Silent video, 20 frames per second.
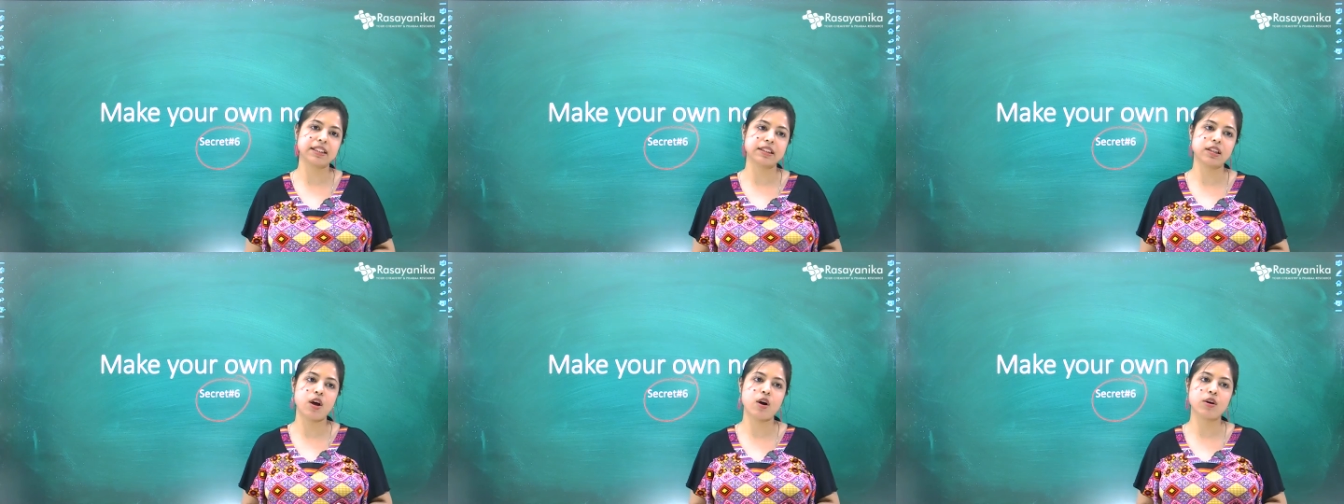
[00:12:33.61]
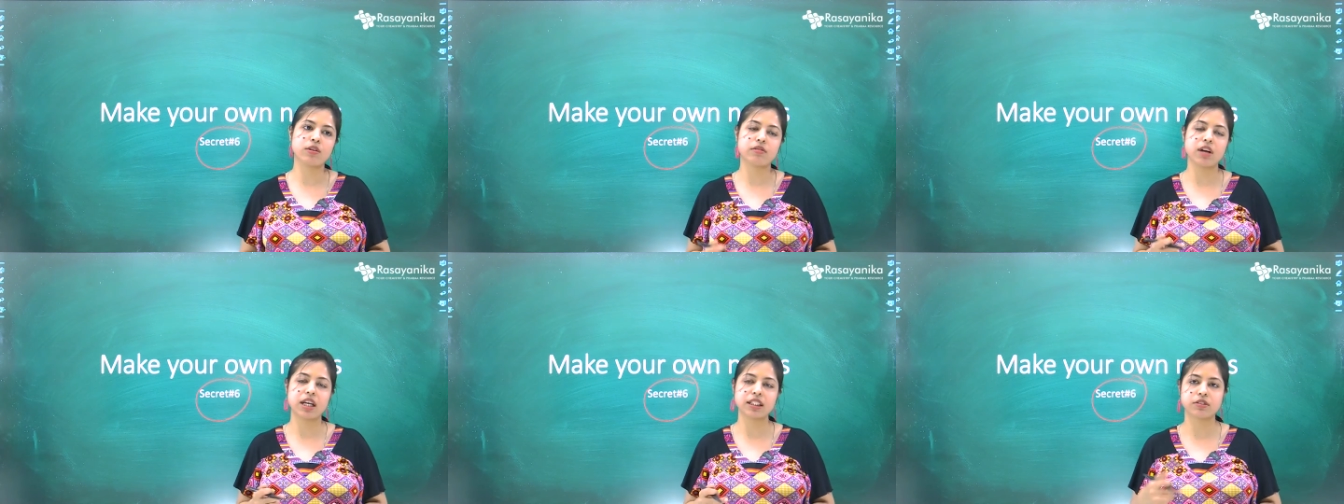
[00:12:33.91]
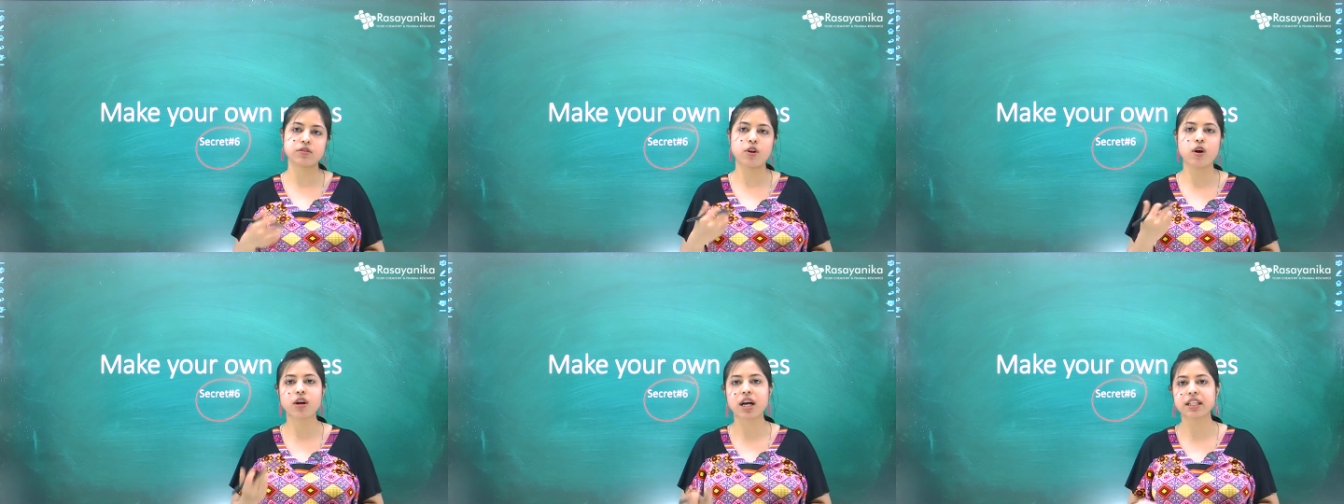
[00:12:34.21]
as long
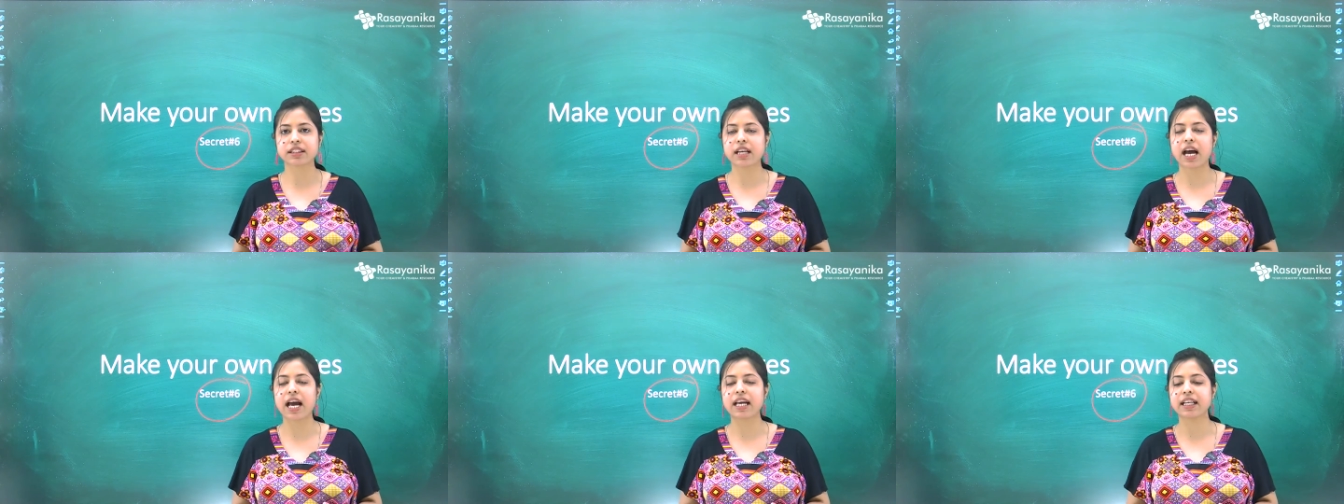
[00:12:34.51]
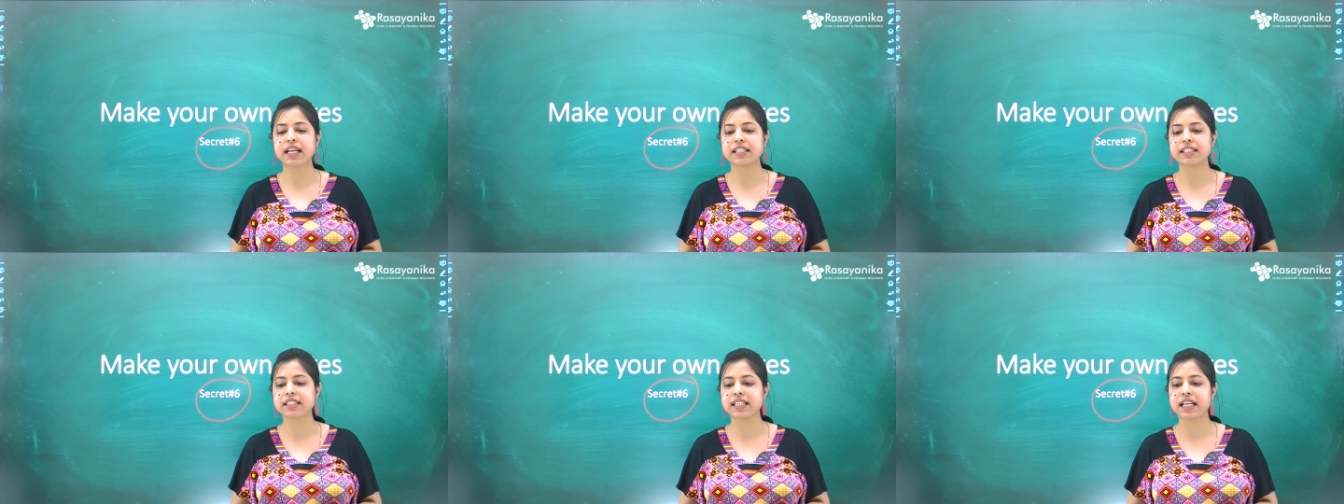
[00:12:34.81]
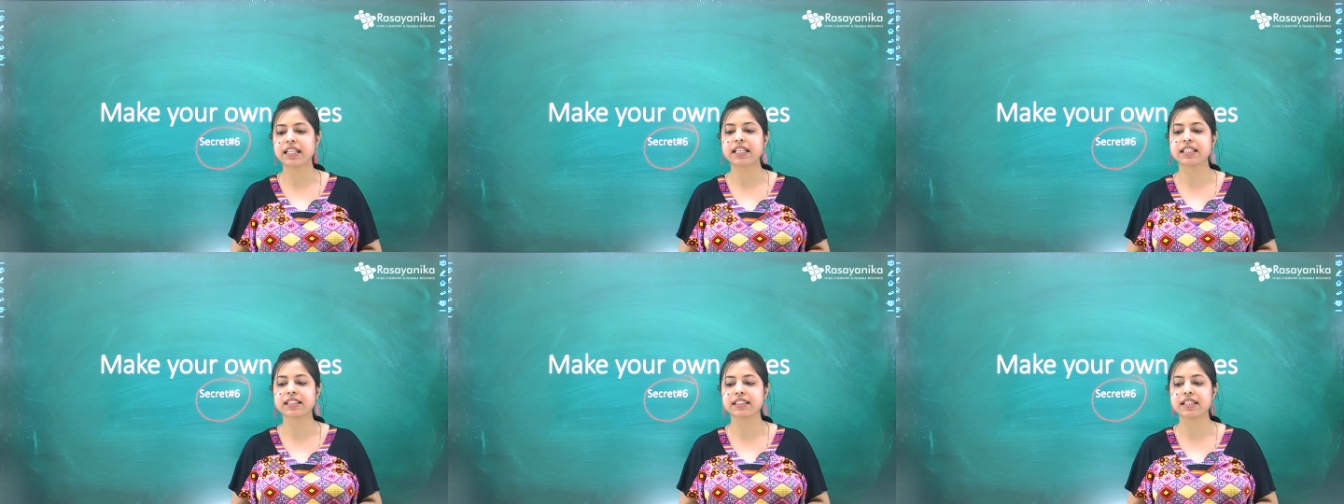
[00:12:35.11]
as long as I can
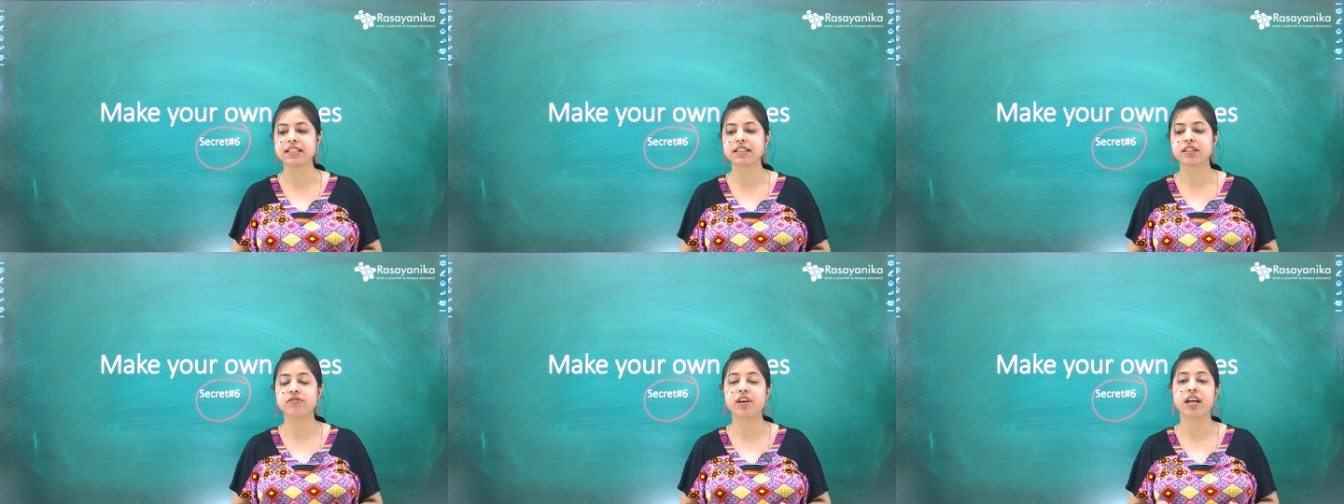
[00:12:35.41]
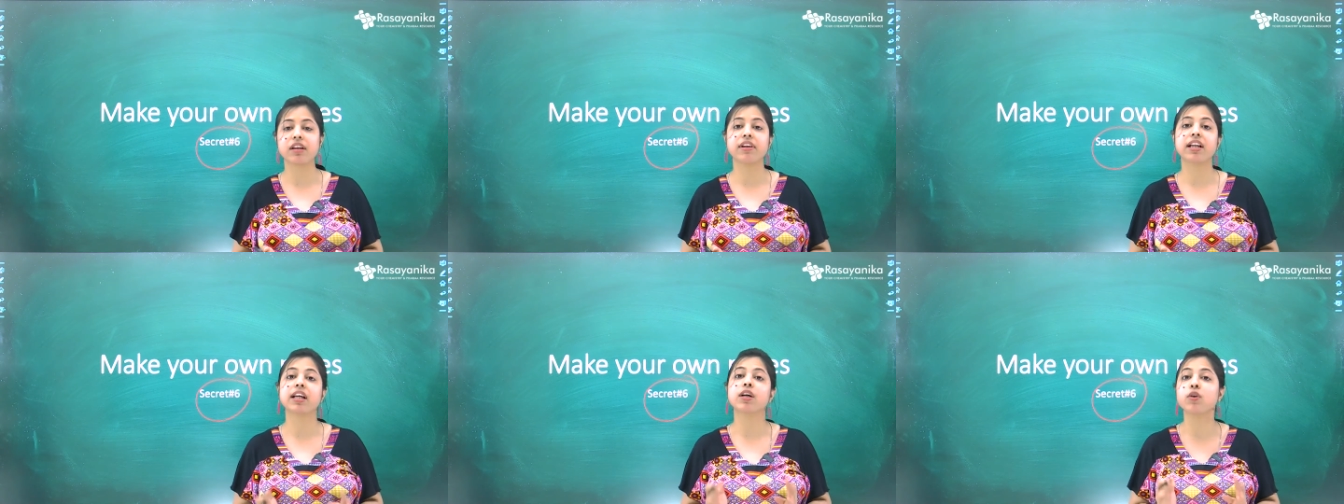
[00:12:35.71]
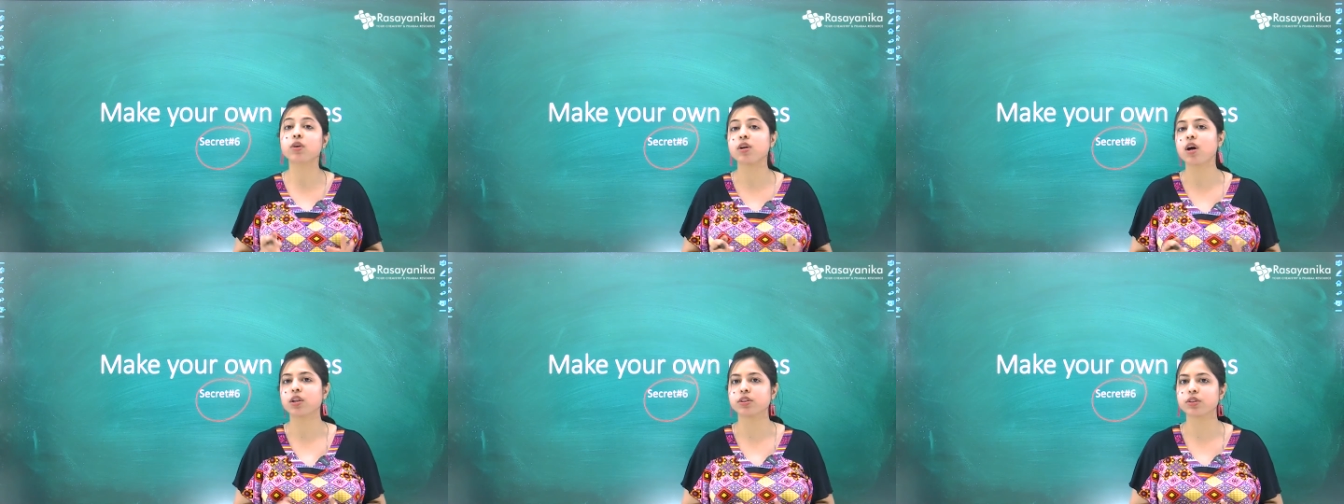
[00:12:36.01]
say that it is very very
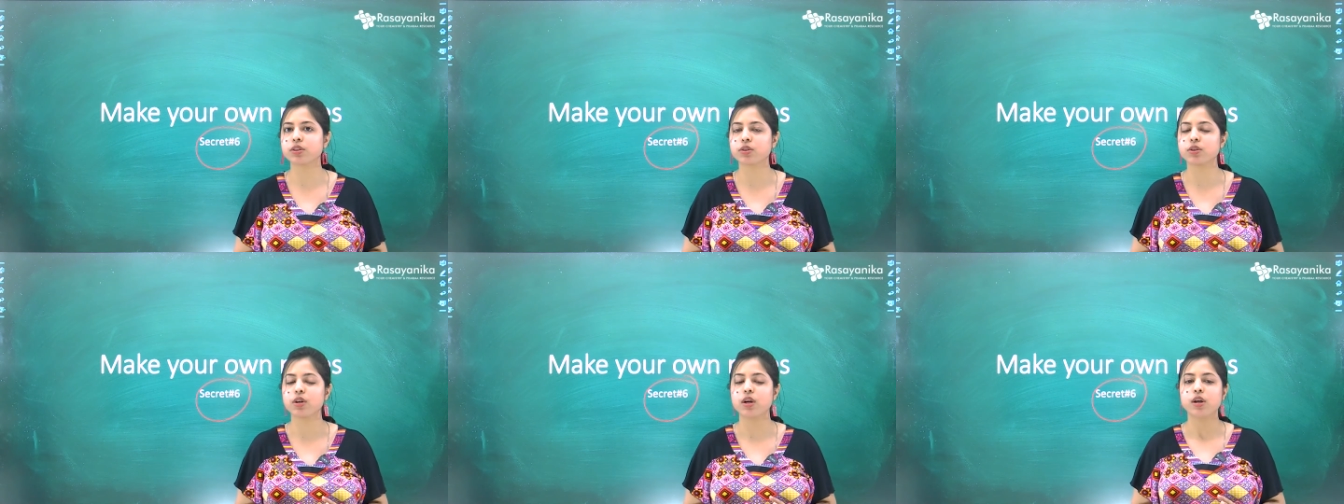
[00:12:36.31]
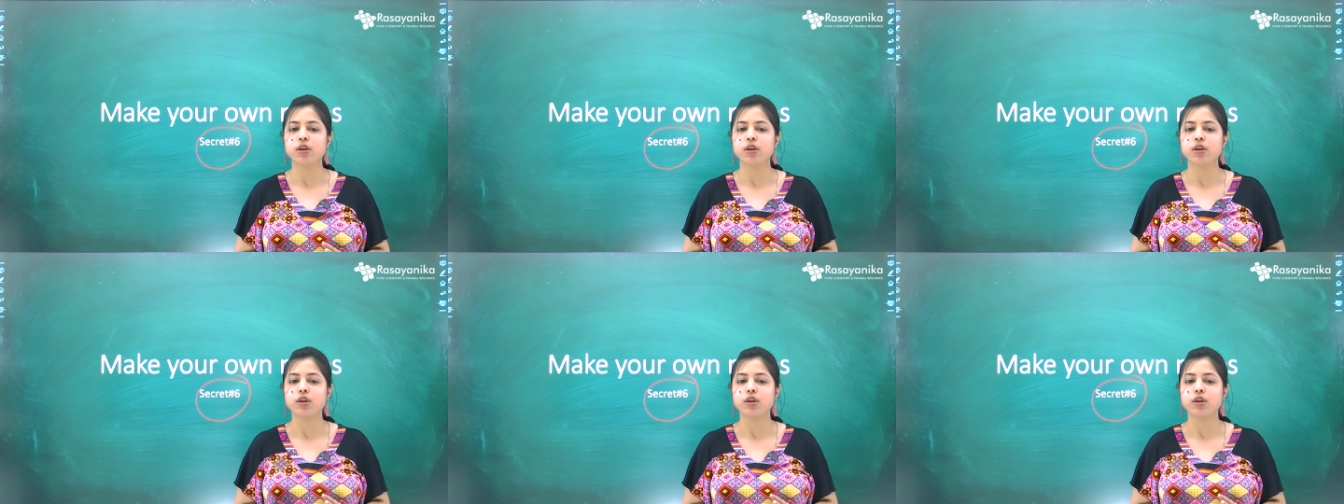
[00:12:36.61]
good also.